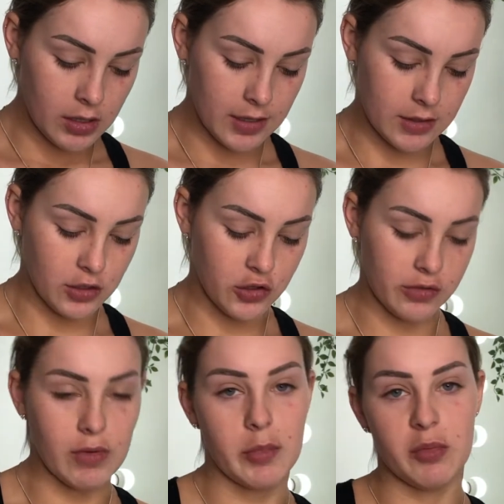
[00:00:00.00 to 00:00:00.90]
and then you
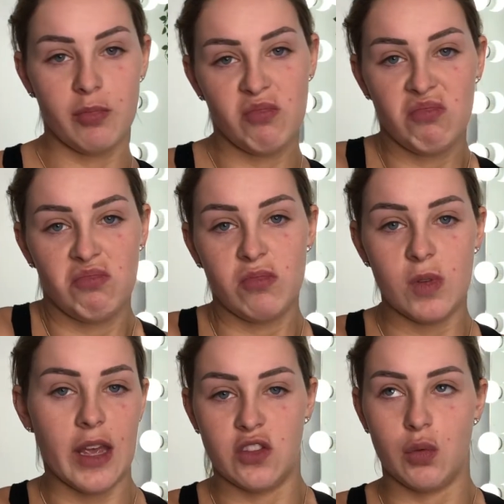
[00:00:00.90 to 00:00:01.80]
just rub it
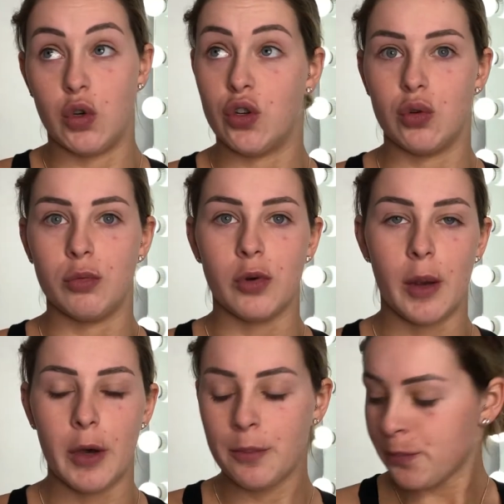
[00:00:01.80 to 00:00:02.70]
as you would a normal
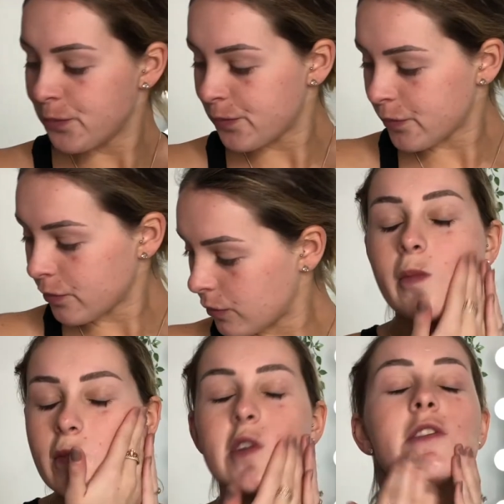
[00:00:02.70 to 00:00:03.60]
primer.
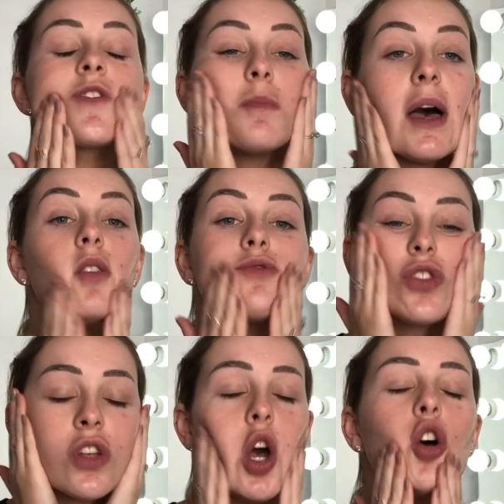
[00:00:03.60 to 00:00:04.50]
It
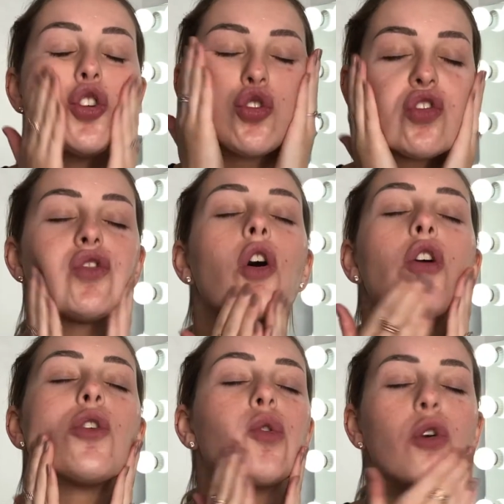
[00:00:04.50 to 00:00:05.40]
smells
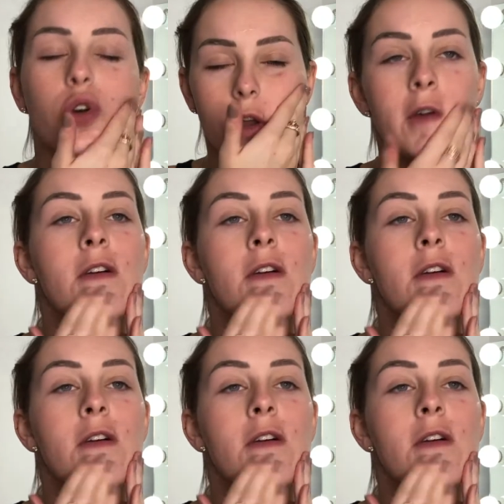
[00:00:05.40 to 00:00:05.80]
so good.